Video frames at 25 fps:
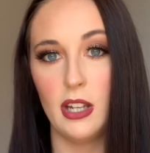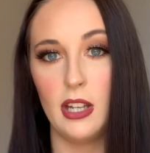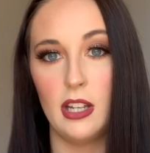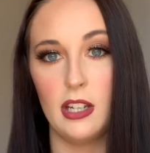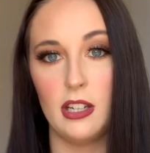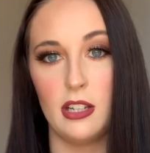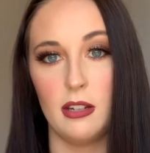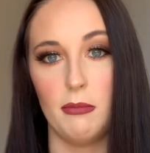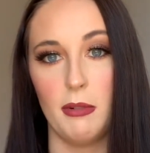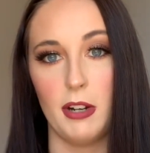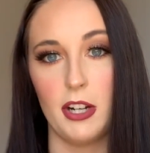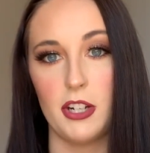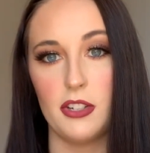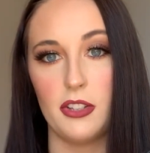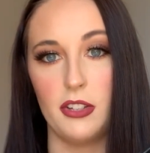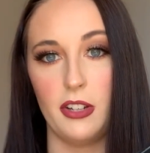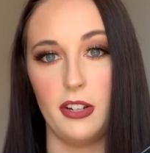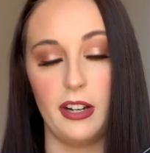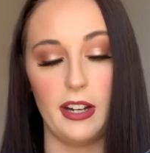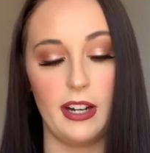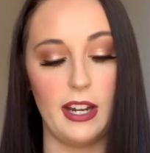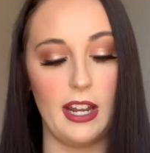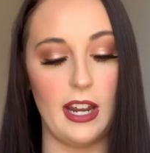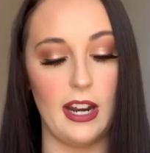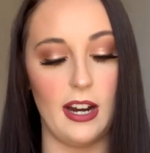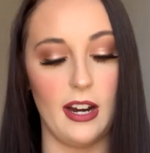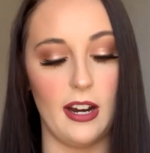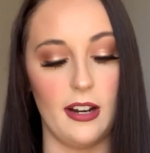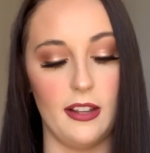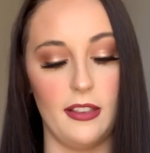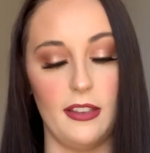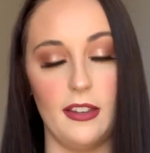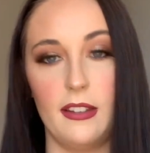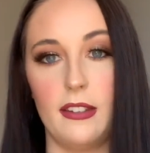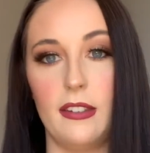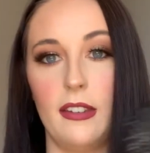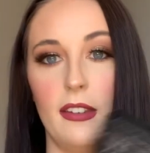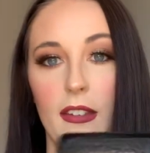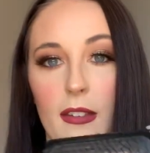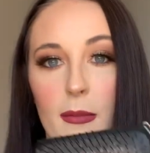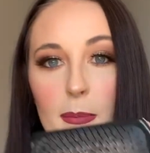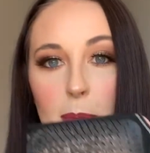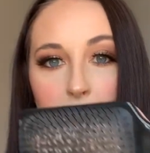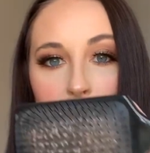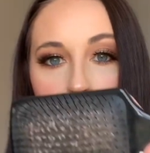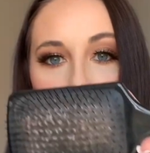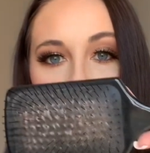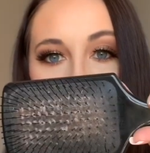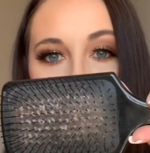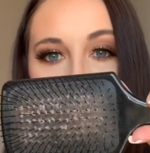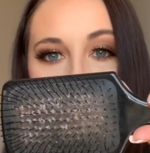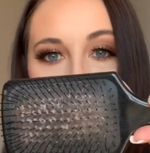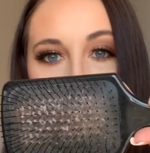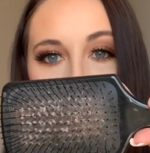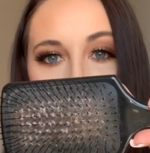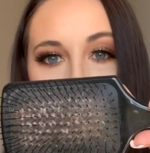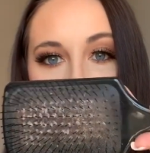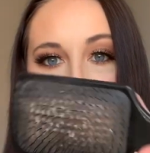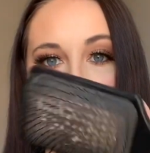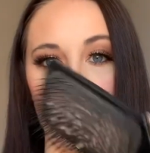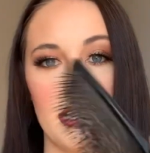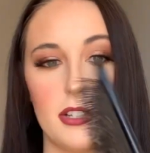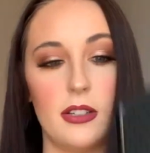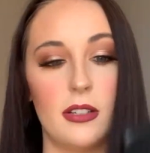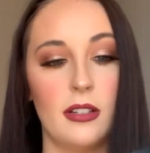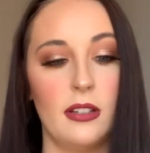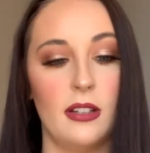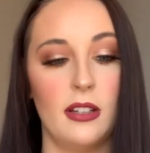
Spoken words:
to brush through your hair. This is by Wet Brush.